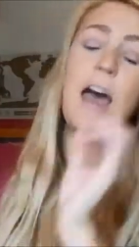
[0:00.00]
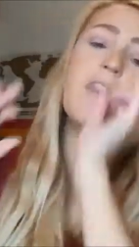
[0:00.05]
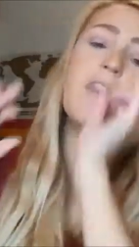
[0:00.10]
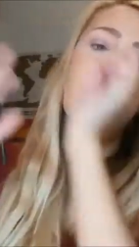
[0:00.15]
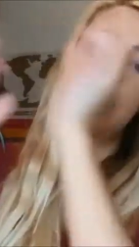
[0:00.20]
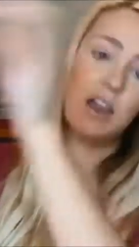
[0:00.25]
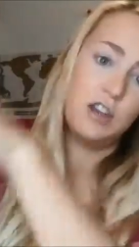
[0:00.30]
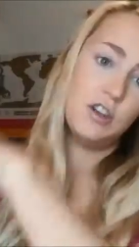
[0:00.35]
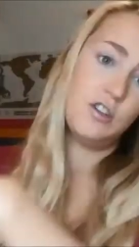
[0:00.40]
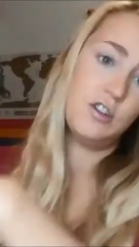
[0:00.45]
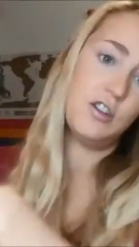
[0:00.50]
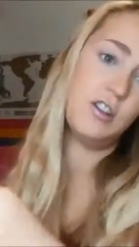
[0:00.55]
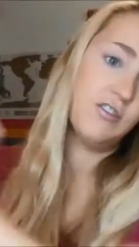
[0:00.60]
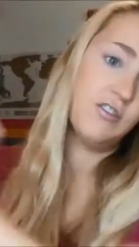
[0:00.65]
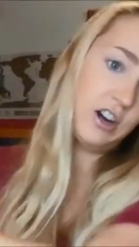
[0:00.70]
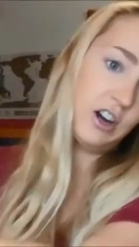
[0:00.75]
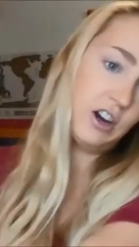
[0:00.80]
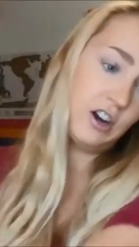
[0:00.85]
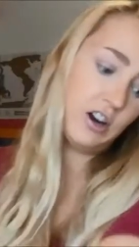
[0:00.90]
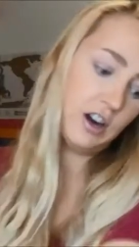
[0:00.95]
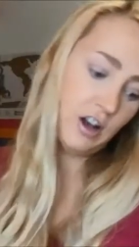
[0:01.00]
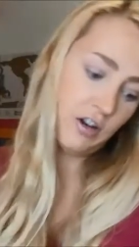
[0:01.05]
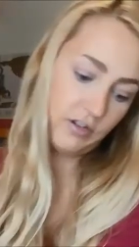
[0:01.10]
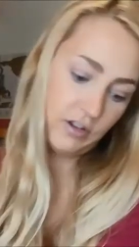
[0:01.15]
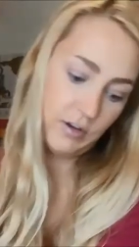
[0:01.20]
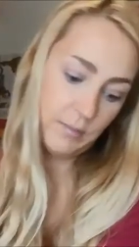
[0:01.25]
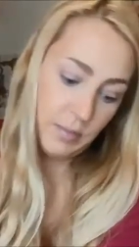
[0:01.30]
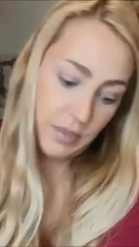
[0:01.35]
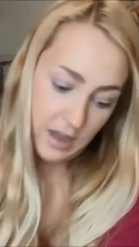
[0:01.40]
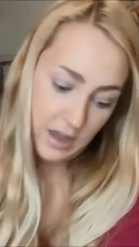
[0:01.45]
and then you can figure it out
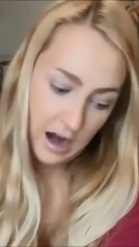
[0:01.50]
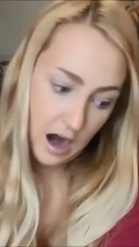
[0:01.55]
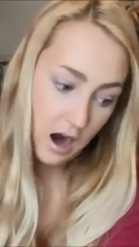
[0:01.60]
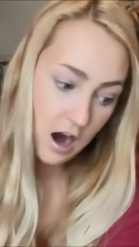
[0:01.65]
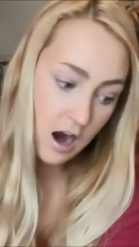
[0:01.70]
from there.